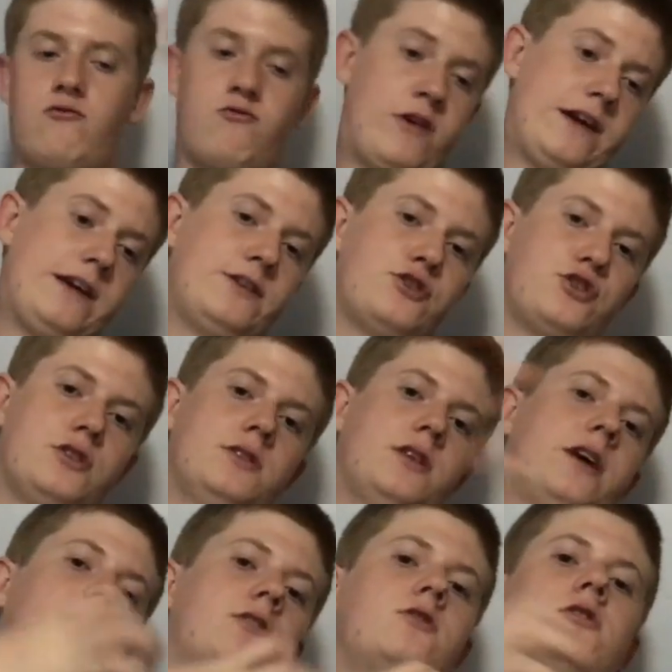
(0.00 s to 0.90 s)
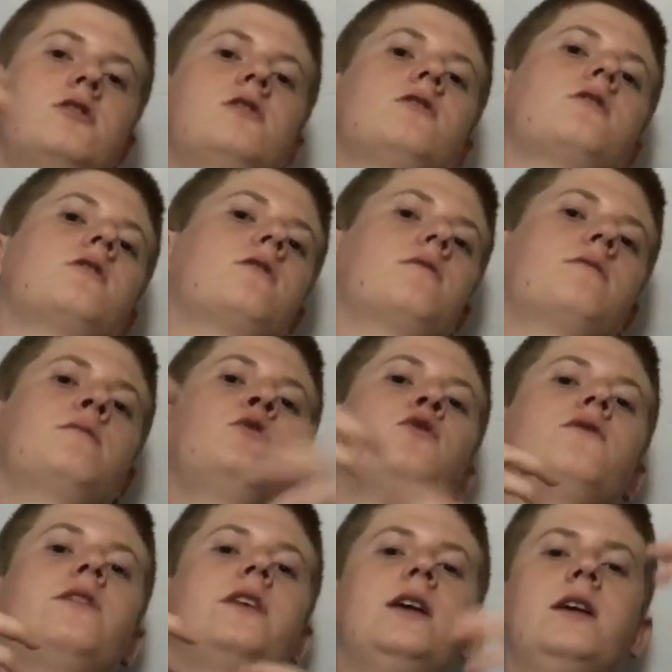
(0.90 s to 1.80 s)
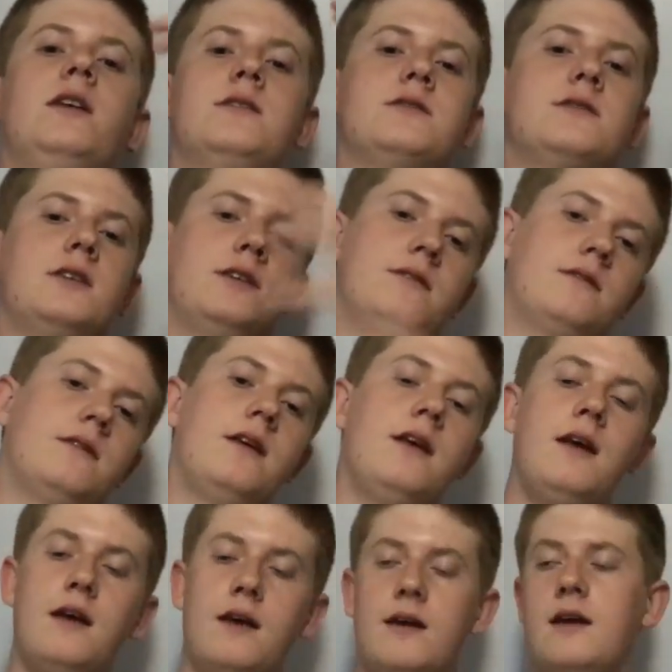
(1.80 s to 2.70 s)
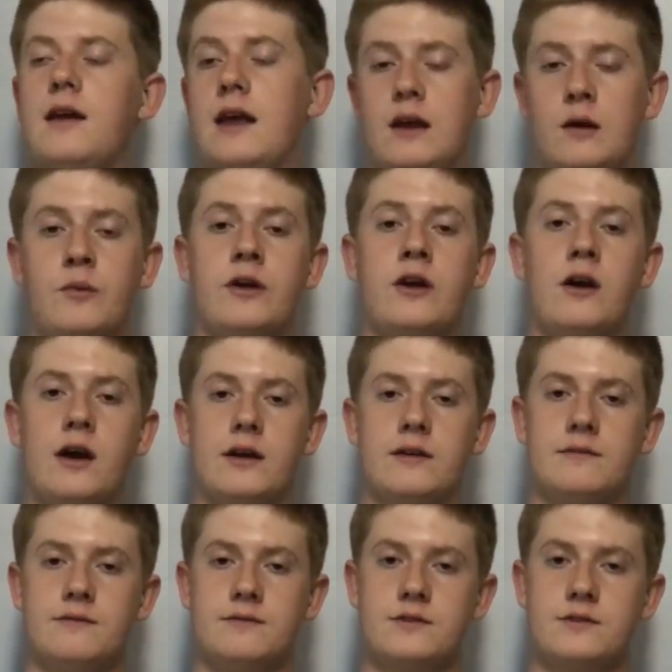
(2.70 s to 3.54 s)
reach and movies, and it'll be good.